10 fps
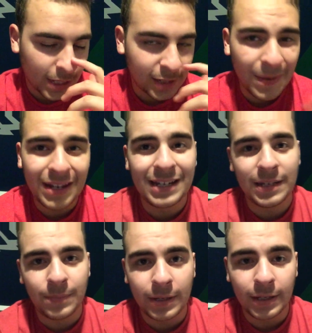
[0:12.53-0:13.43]
It's about
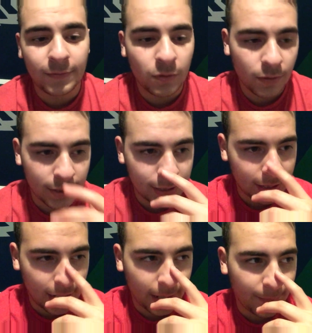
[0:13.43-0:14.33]
EDP, of
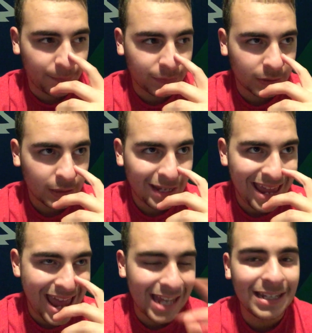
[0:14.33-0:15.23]
course, and
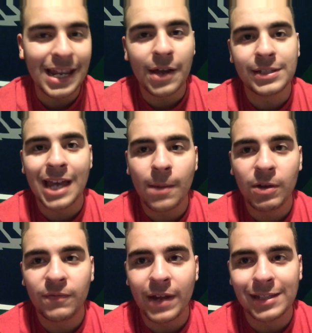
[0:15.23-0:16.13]
Dallas
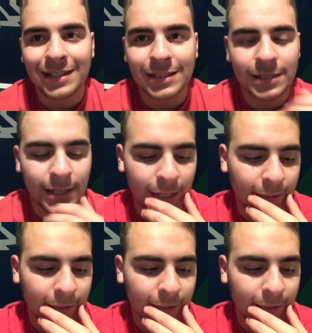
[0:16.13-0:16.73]
Cowboy fans, because